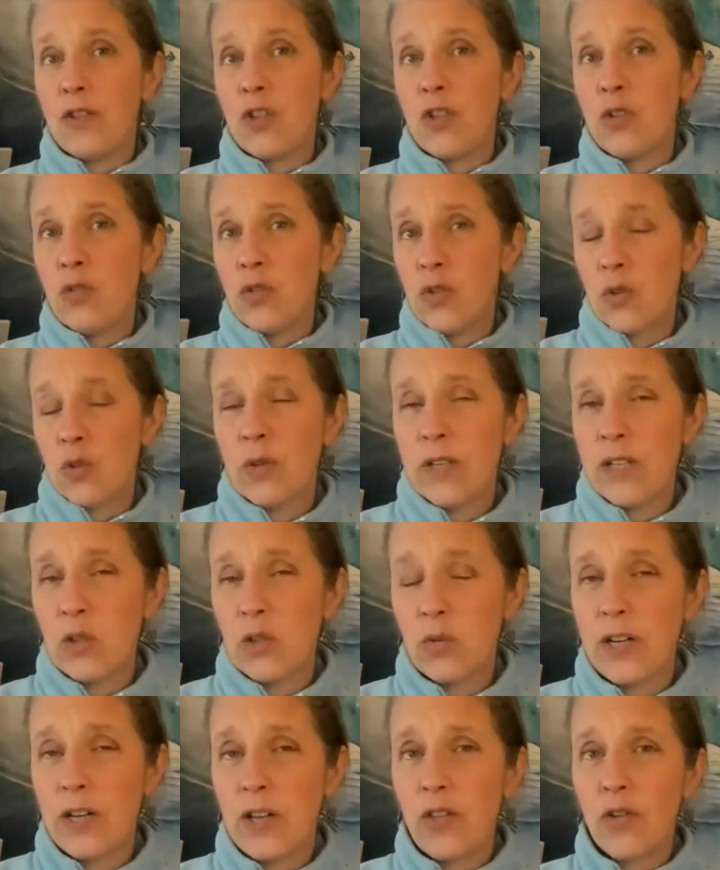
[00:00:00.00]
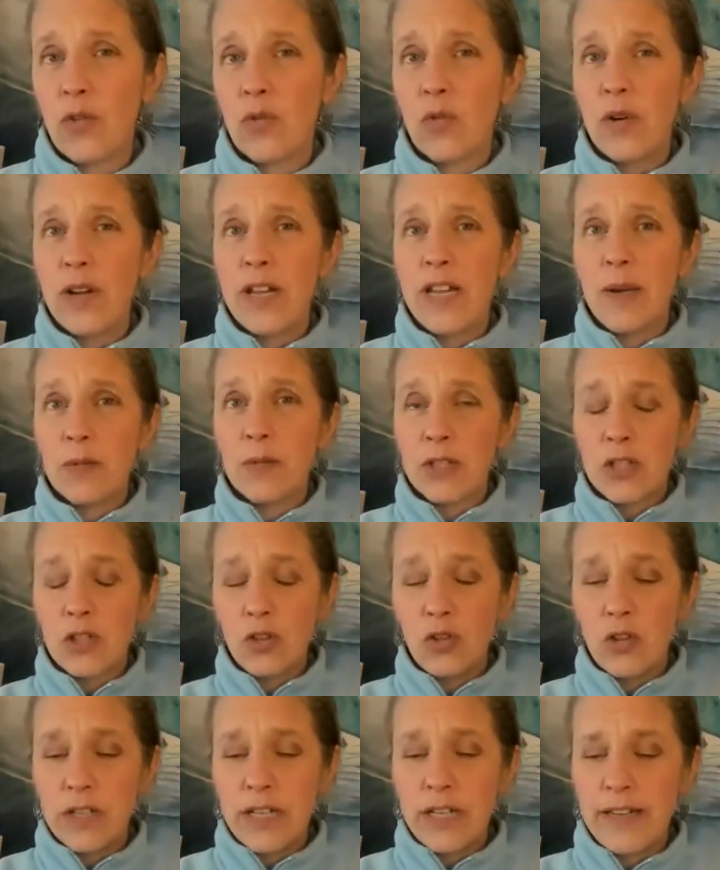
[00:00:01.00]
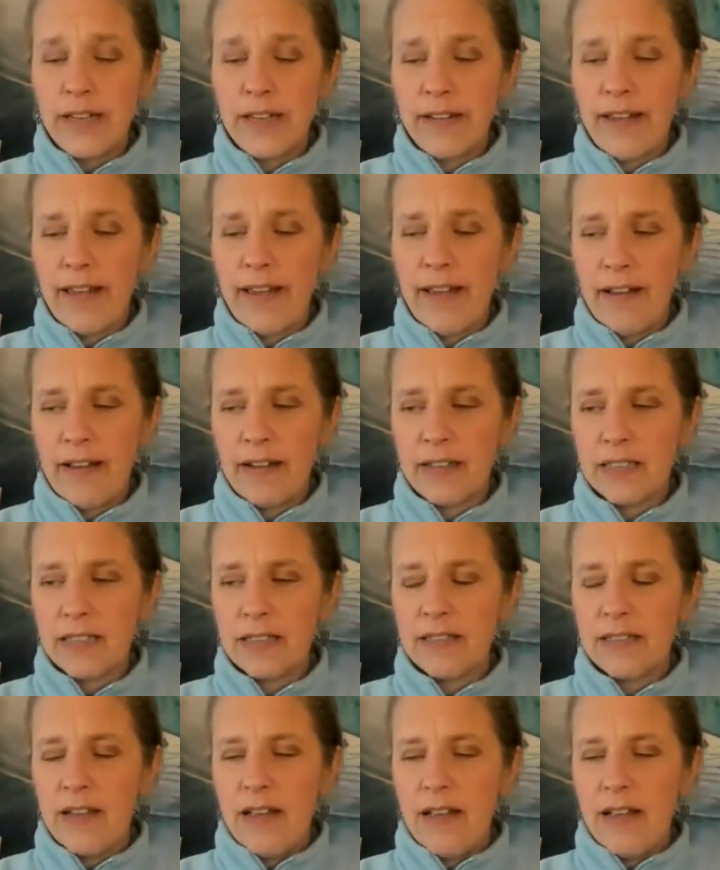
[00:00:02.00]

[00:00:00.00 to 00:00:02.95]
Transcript: June 2023, I'm just looking at